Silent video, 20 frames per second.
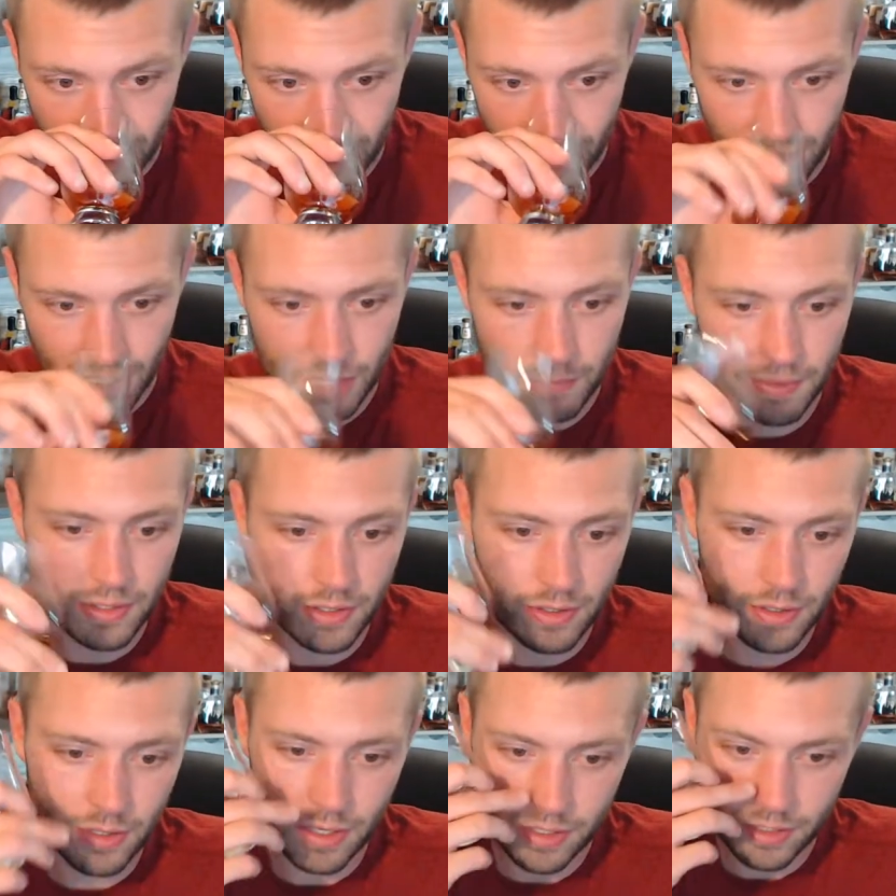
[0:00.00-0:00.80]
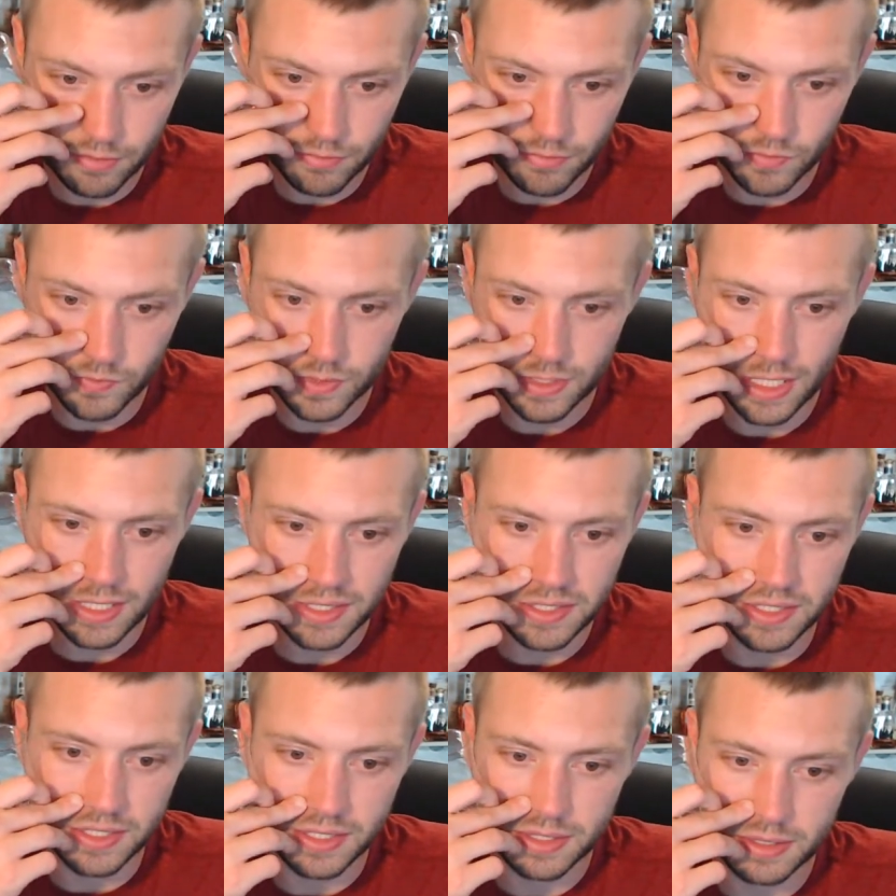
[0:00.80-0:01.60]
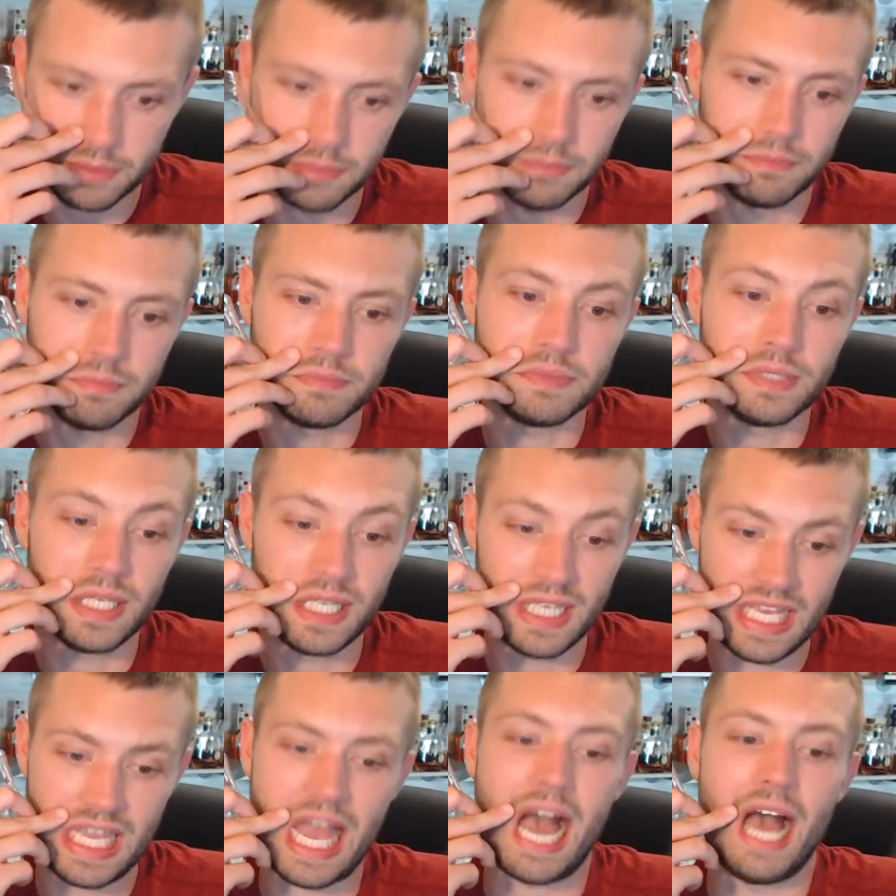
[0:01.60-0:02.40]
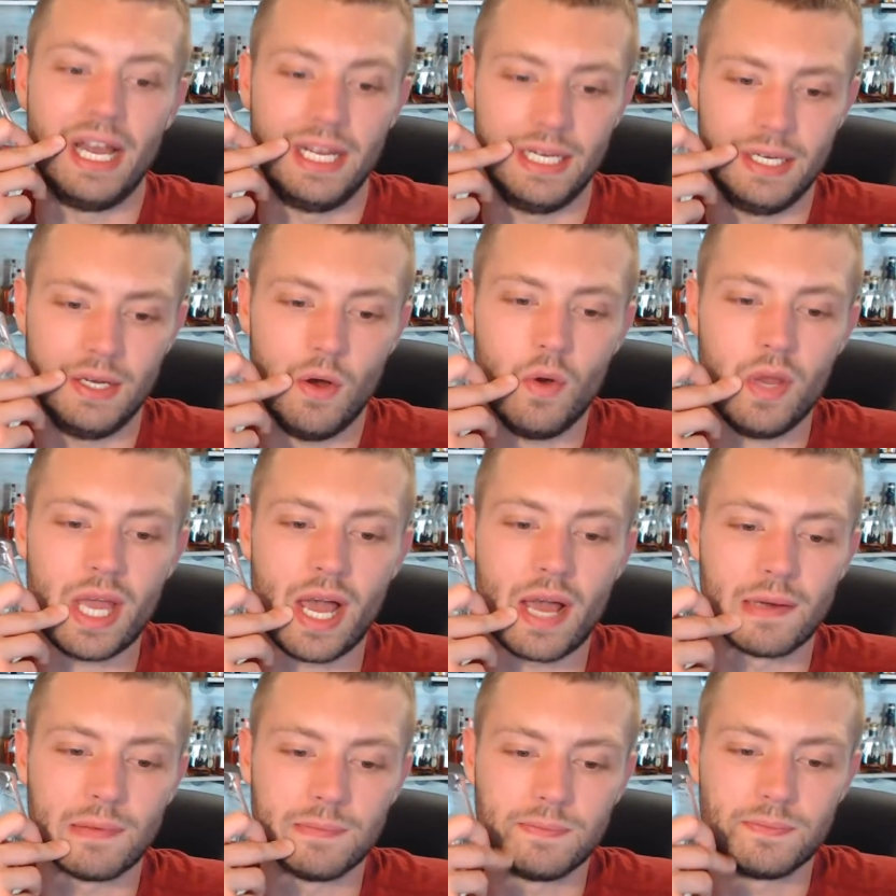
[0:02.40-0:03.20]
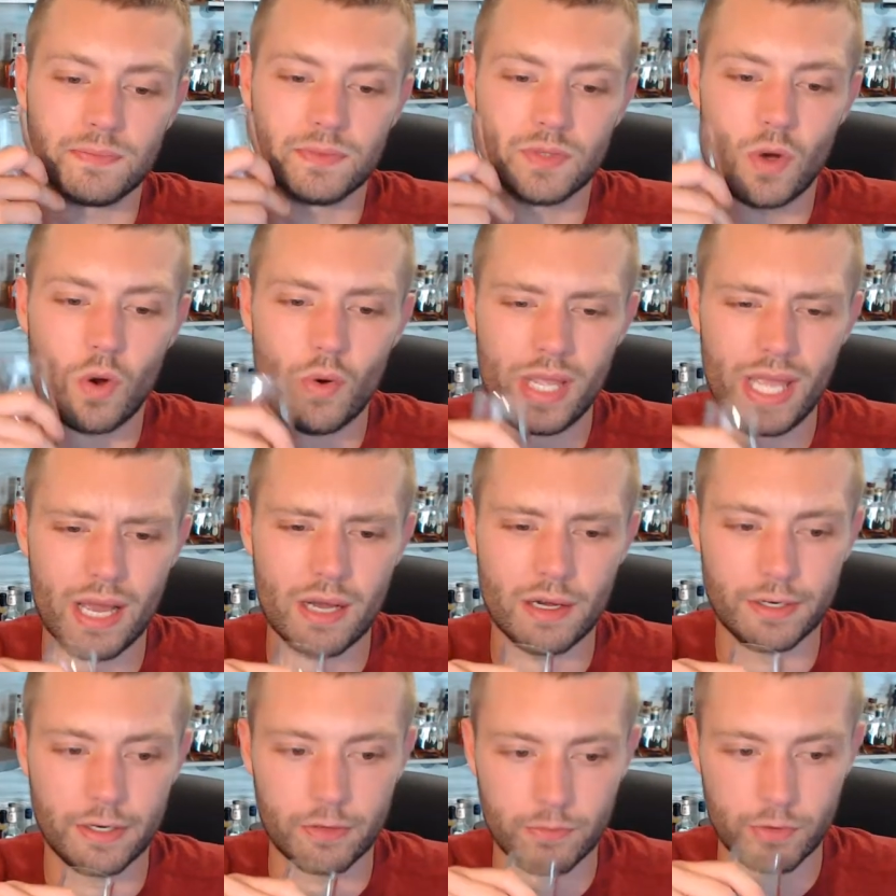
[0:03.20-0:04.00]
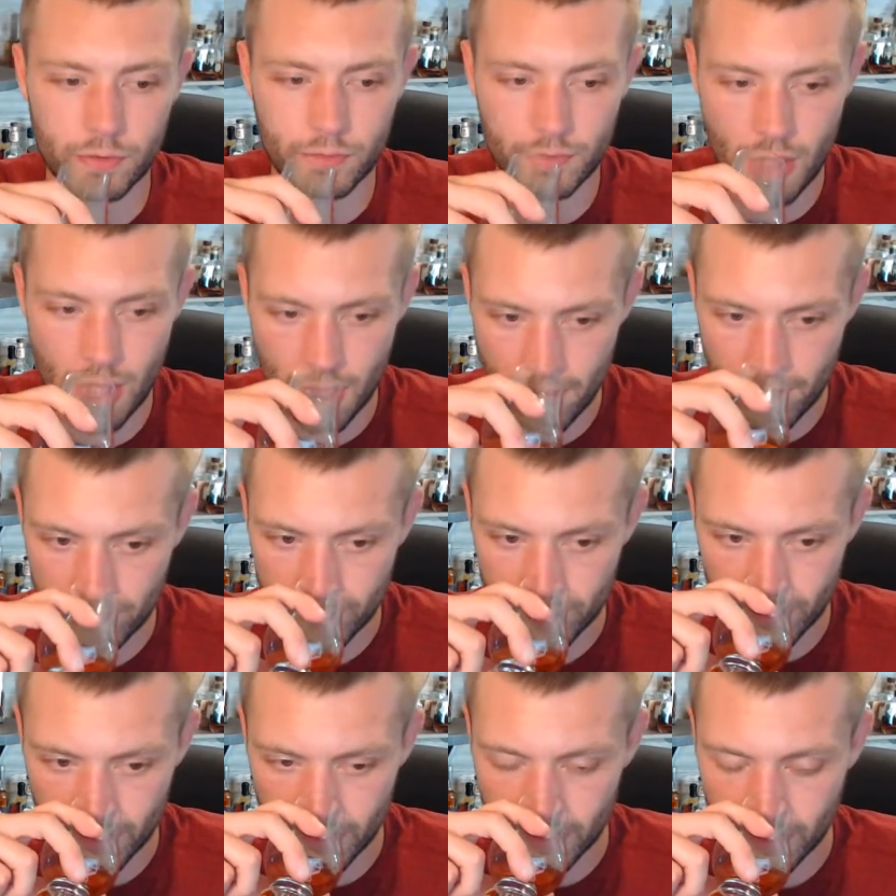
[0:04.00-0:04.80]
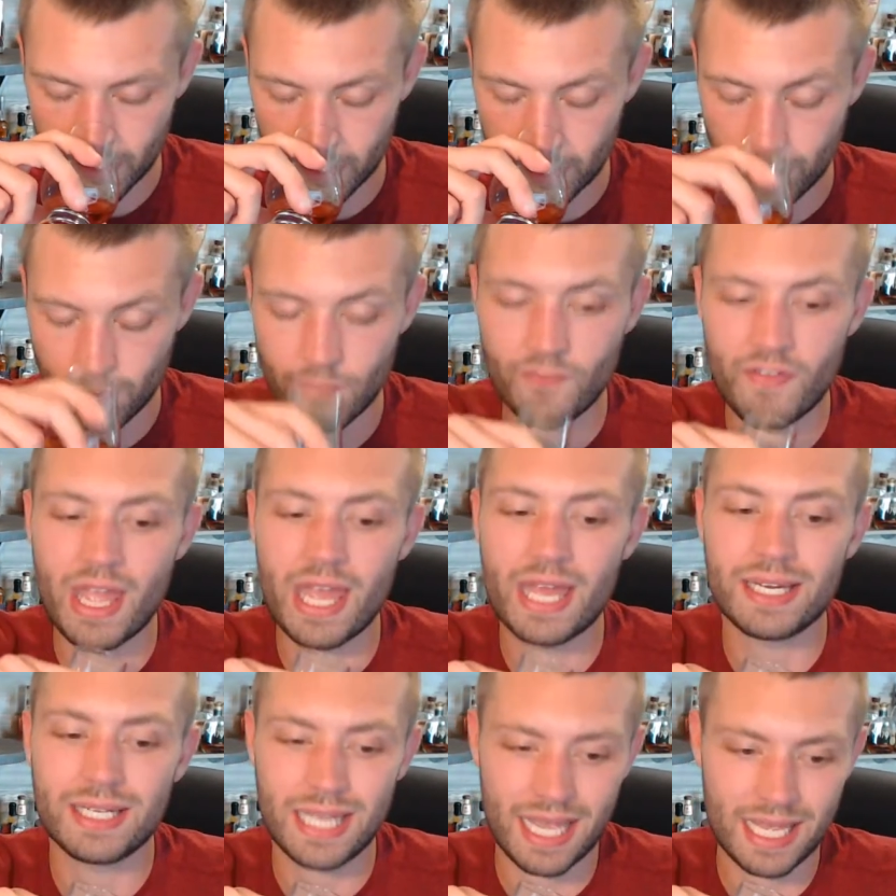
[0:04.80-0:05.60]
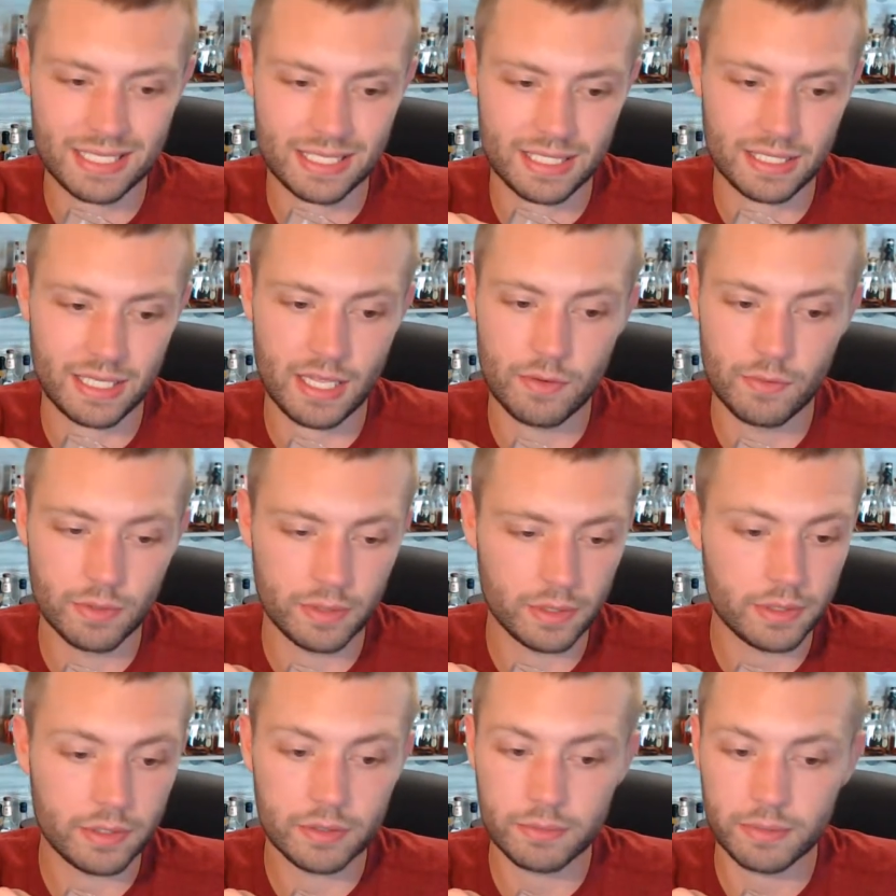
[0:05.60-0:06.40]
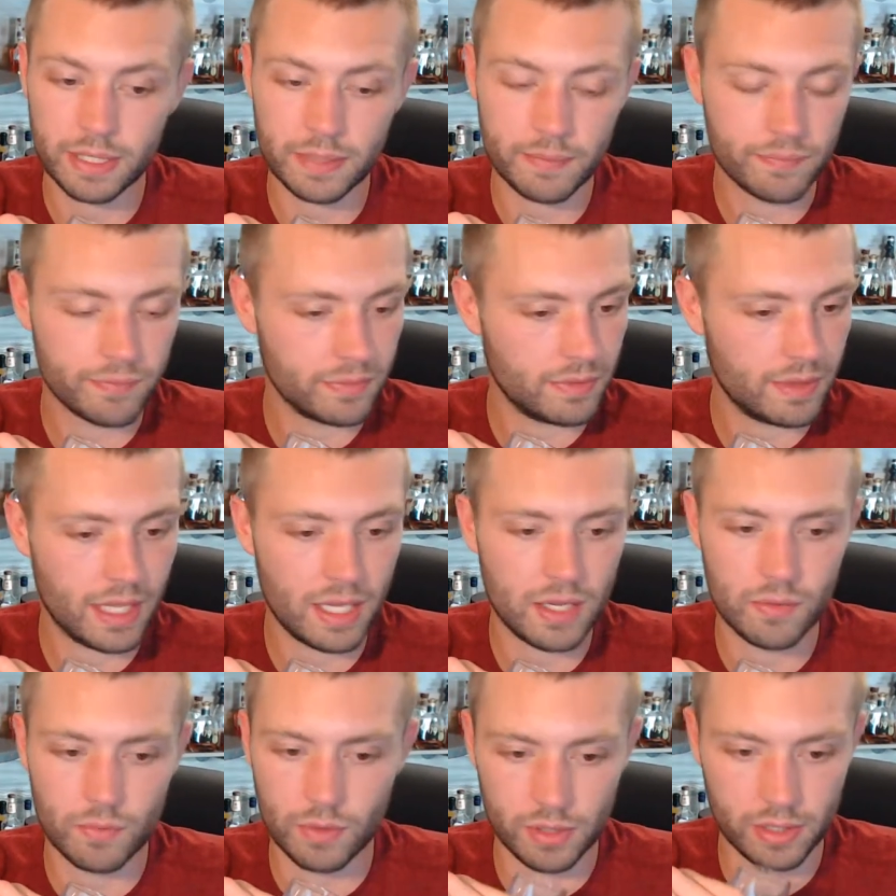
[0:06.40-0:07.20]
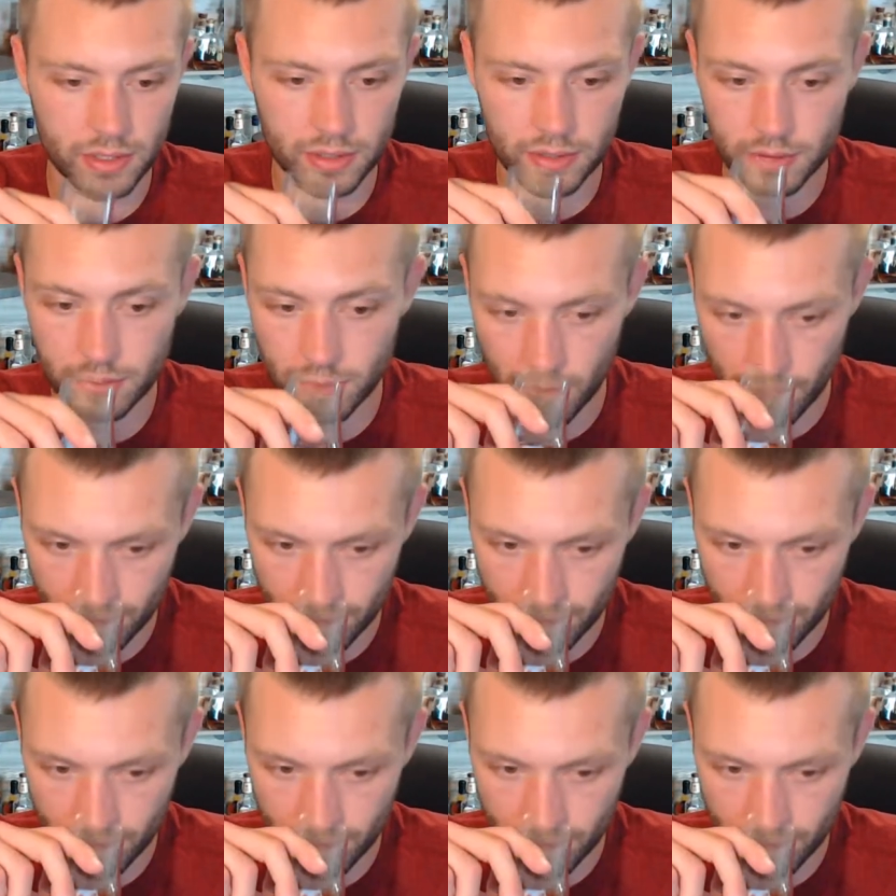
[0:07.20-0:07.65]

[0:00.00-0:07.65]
Anybody heard of Iron Root in Texas? Yeah. Oh, yeah. Oh, yeah, Iron Root. Fantastic. They really do, man. They really do.